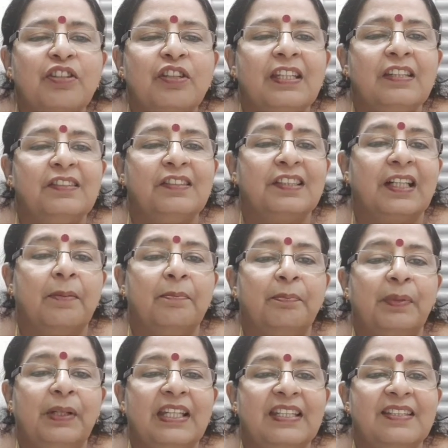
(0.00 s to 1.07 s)
is
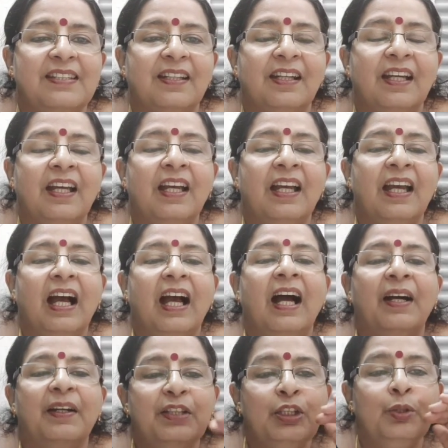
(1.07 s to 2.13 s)
complete,
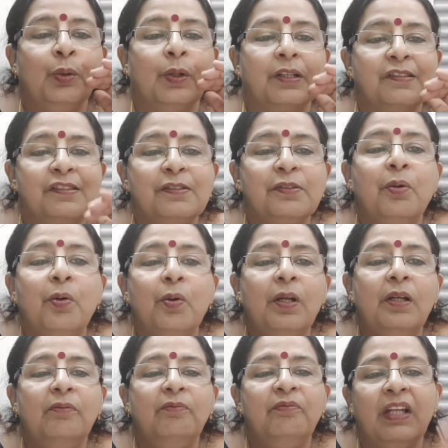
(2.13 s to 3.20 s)
your
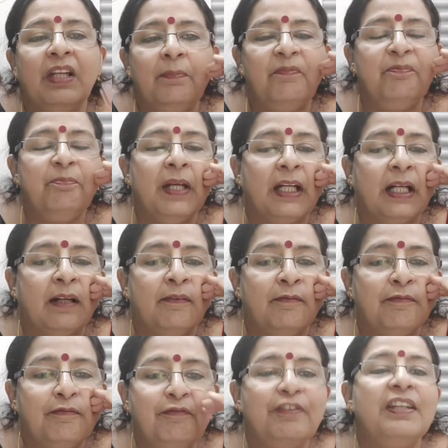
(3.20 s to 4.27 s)
soul will become
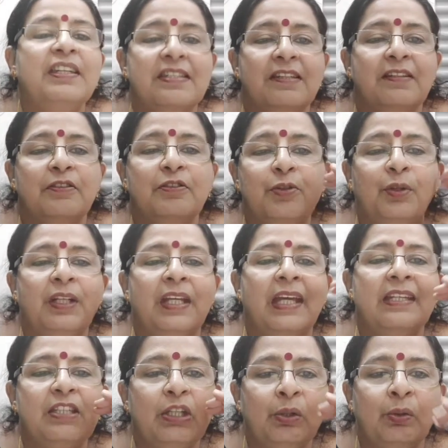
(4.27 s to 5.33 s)
fit to
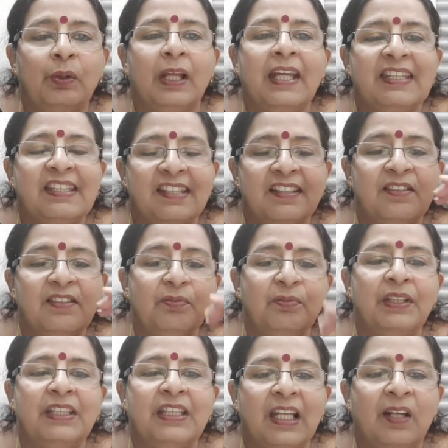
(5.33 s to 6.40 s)
get united
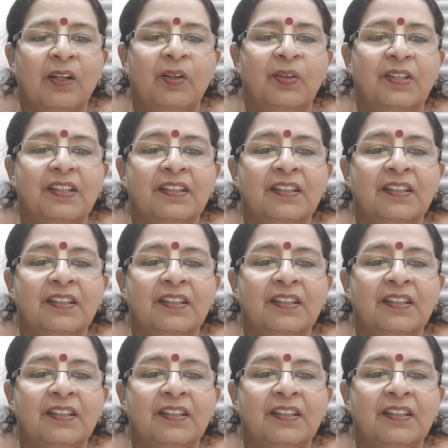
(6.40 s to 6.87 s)
with the Lord.